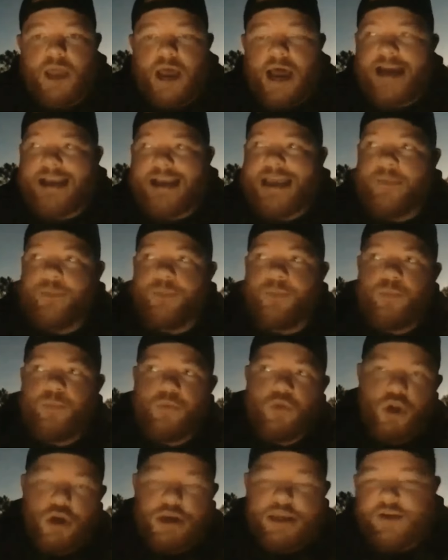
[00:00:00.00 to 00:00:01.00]
I kept
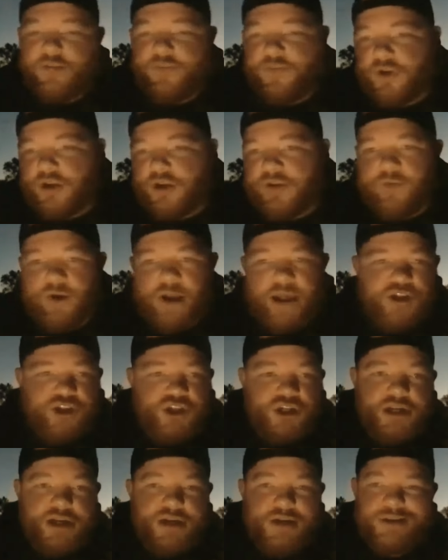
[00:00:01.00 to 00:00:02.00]
looking for different
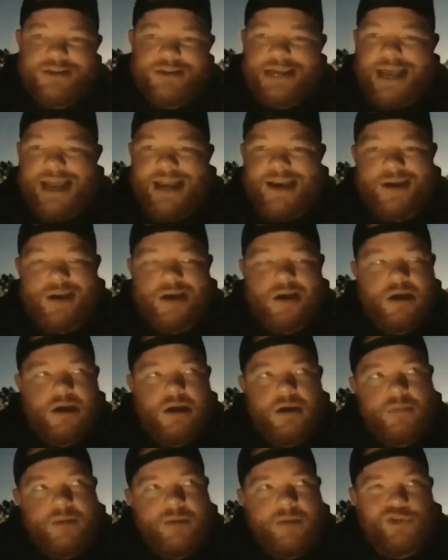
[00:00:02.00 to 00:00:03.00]
engineers and
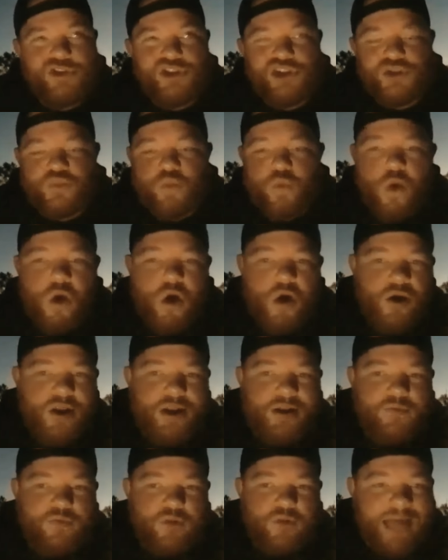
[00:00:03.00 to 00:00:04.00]
people just
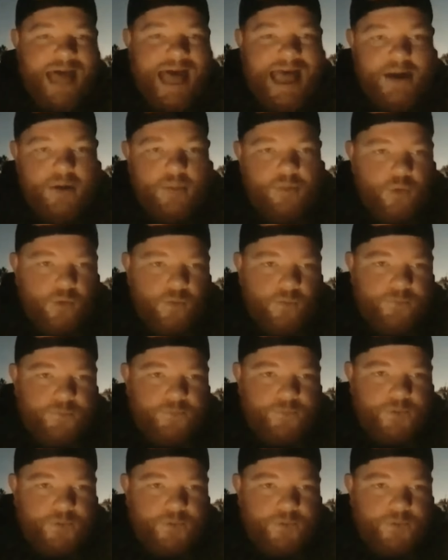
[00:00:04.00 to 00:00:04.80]
weren't reliable.